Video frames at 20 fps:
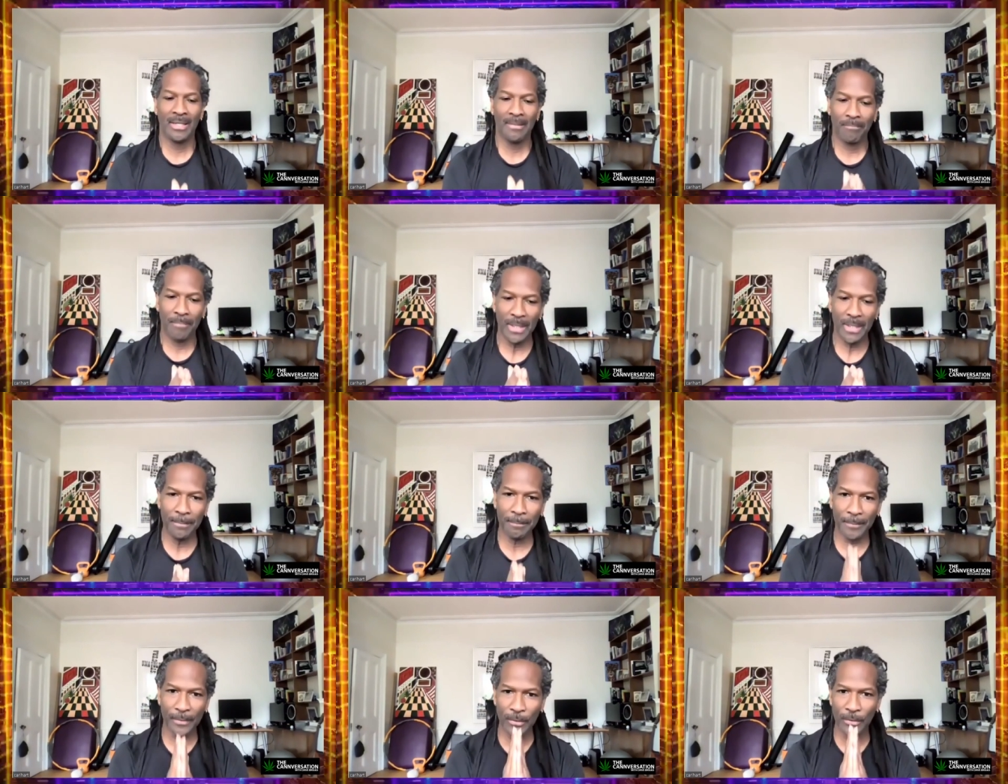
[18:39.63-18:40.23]

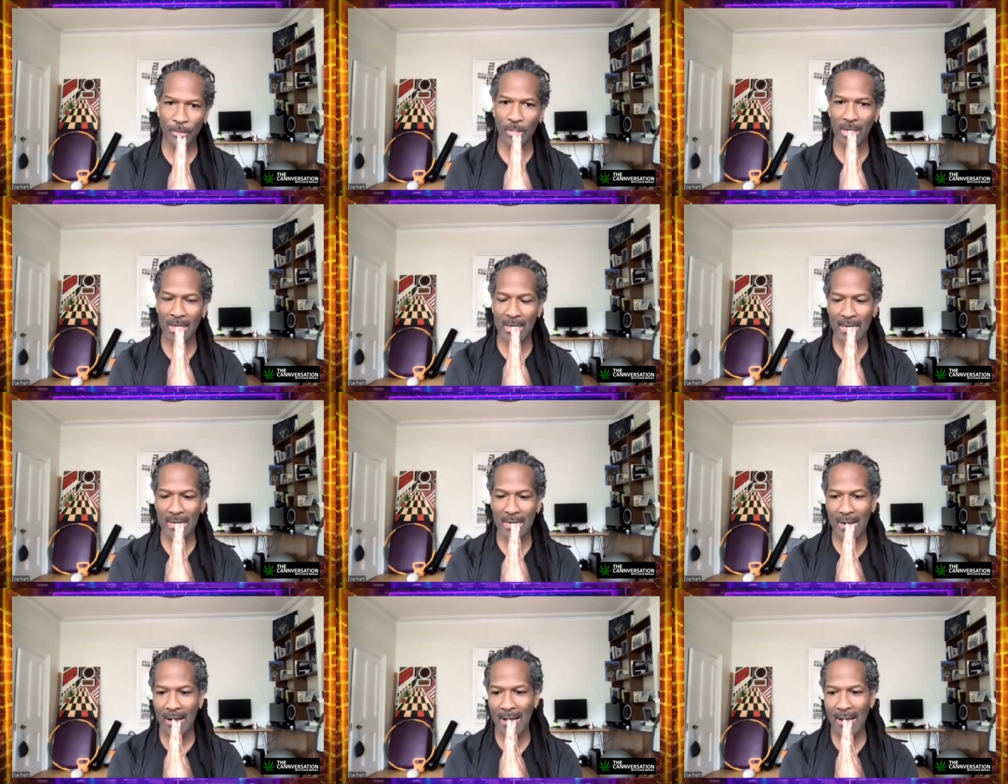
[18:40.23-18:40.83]
people
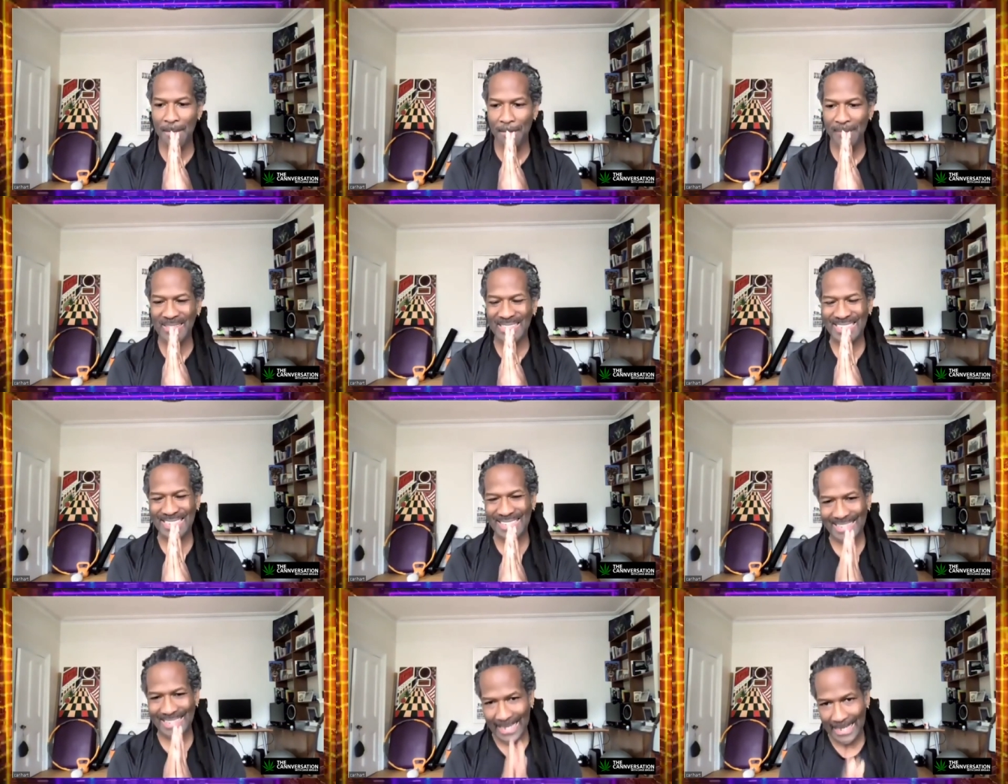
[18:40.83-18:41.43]
uh,
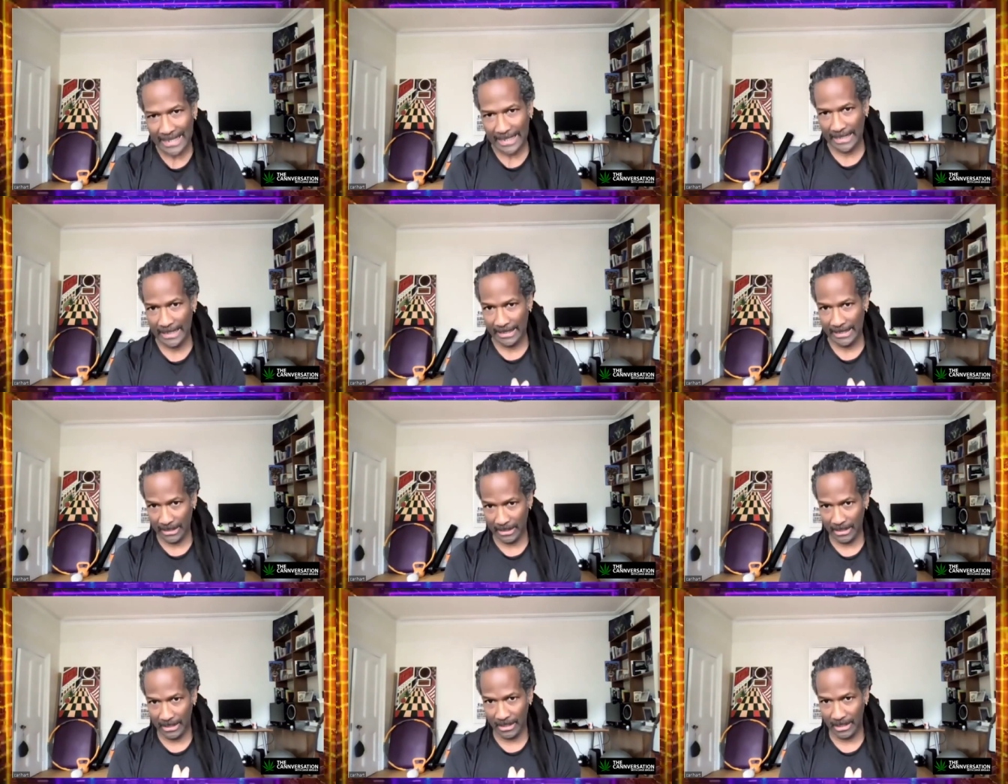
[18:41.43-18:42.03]

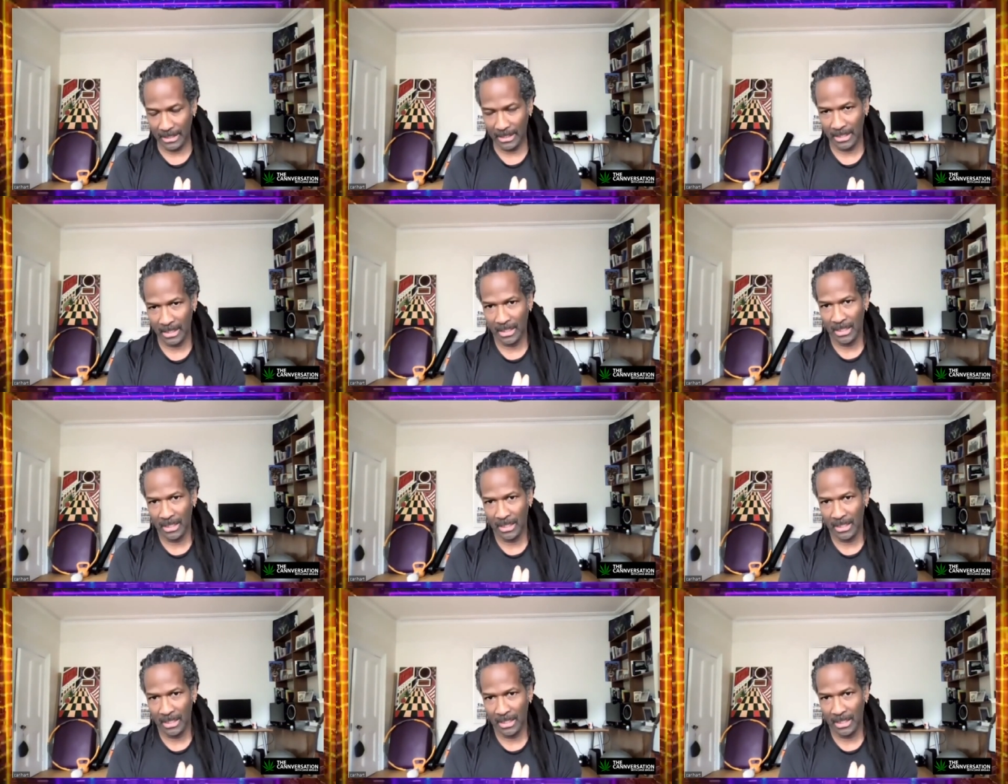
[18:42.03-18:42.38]
mistakenly